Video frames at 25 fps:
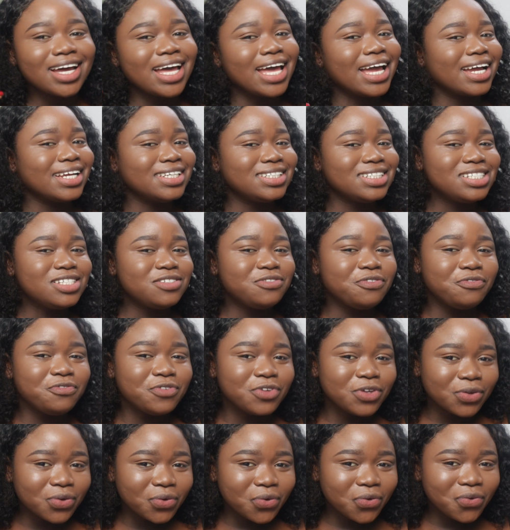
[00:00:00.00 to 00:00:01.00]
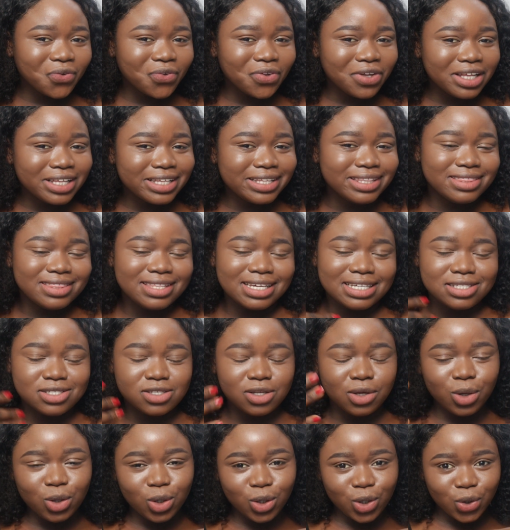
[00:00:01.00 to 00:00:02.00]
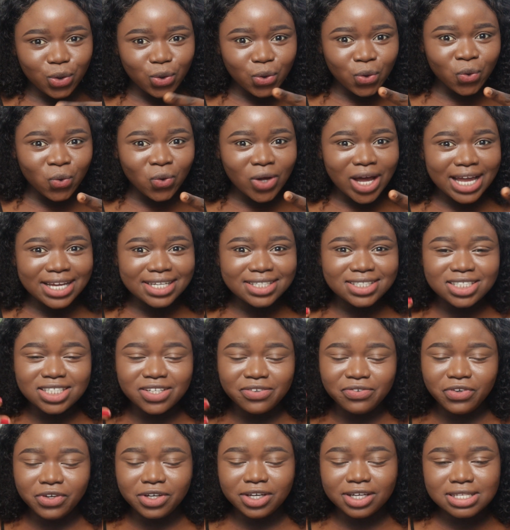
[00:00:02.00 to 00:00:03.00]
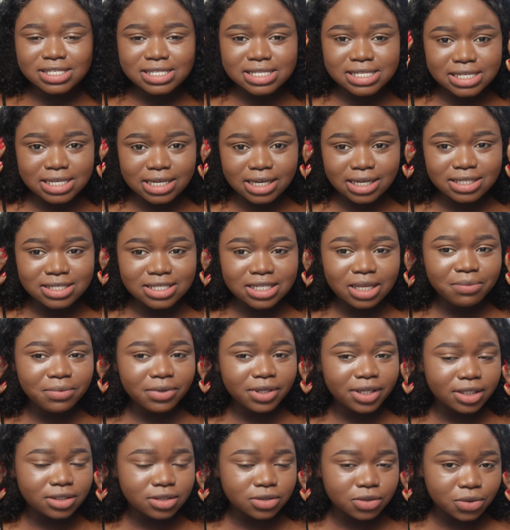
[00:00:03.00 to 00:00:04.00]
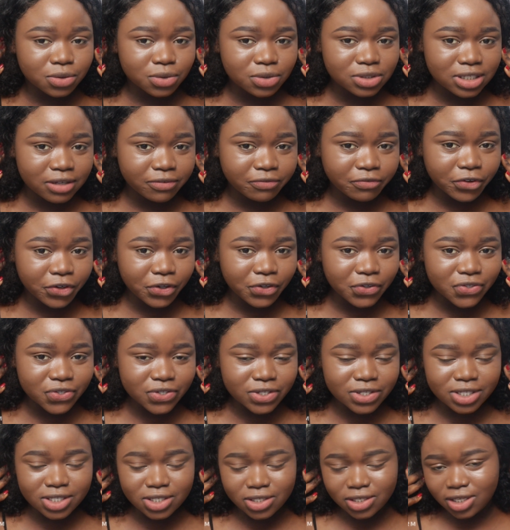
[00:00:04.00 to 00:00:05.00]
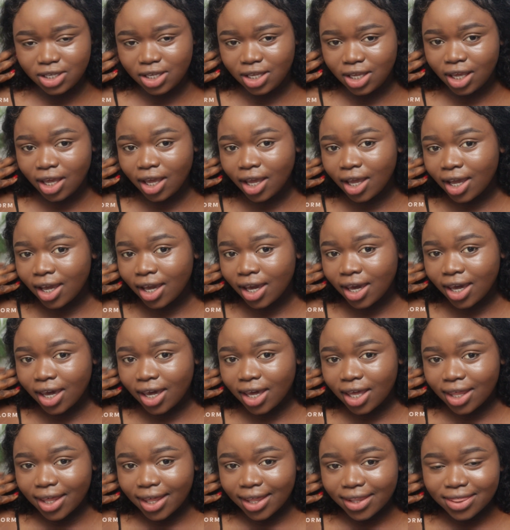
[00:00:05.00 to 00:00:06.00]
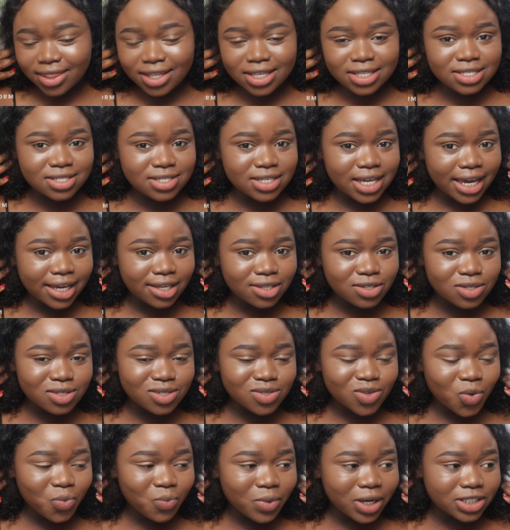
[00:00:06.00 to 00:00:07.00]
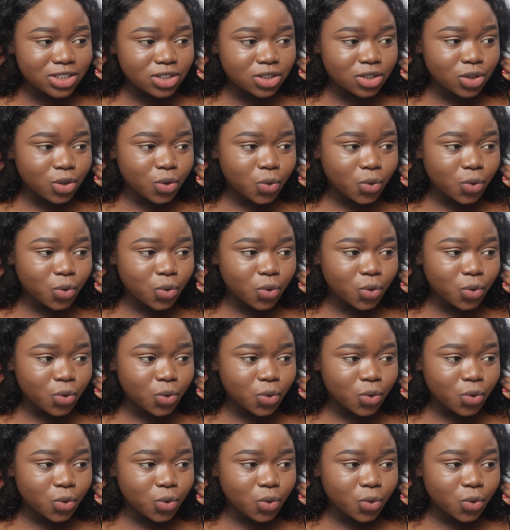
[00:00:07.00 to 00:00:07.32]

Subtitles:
I can just feel that glow. I don't know if you can see it. Let me get closer for you to see. There's like so much